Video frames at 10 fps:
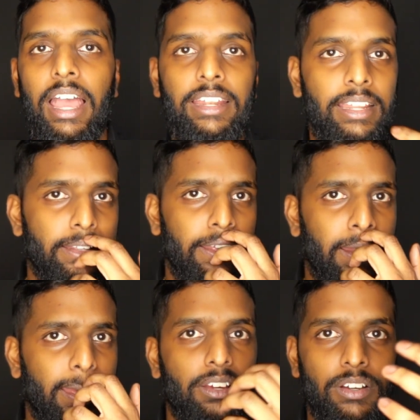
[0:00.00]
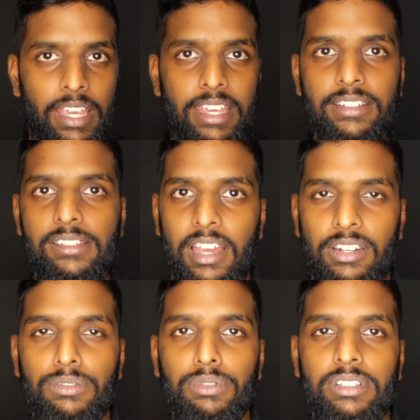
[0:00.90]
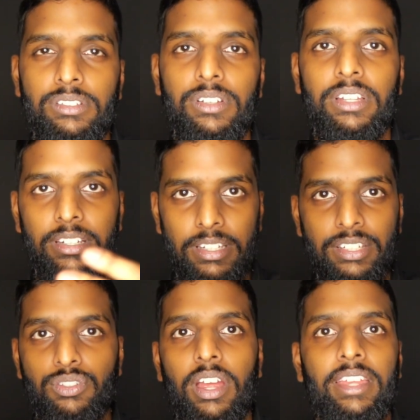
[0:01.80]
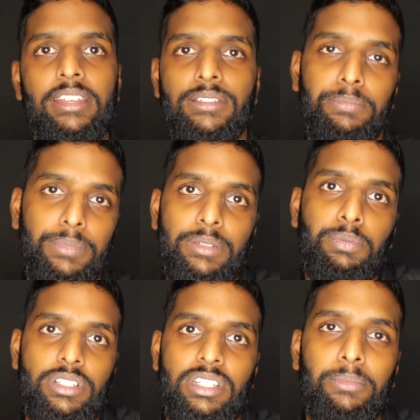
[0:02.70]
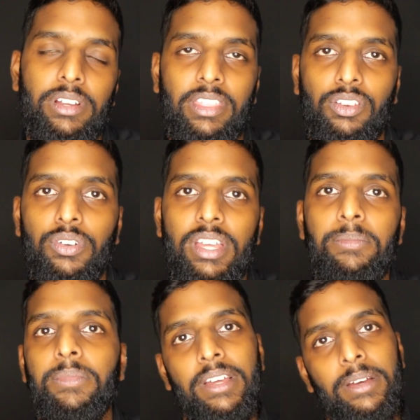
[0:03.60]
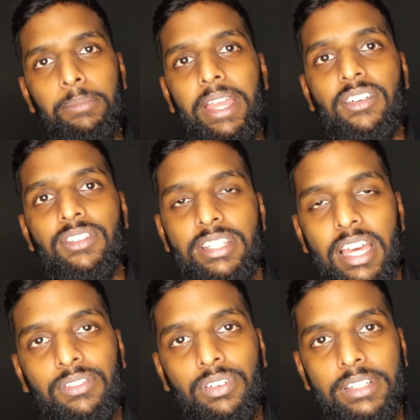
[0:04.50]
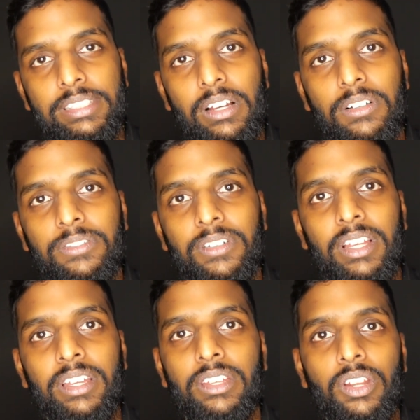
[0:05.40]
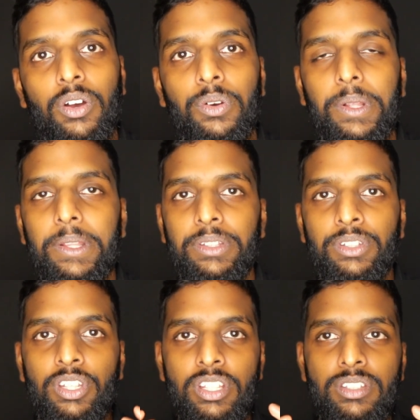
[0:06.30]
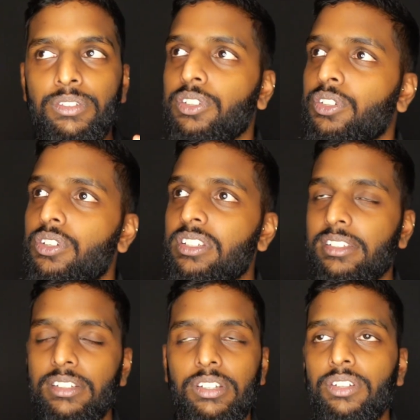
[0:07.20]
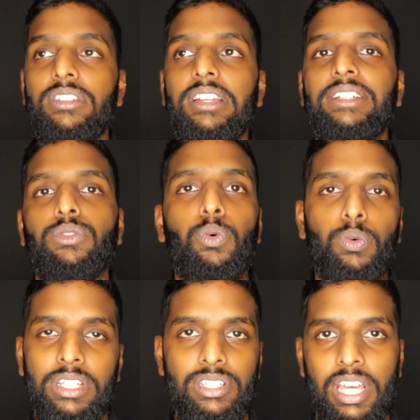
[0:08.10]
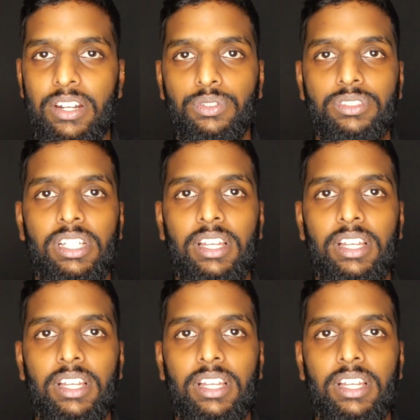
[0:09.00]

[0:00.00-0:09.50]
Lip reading: and then they're like, okay, this guy knows what he's doing, let's push some money through him, make a return for ourselves. You know, you need to utilize all these channels.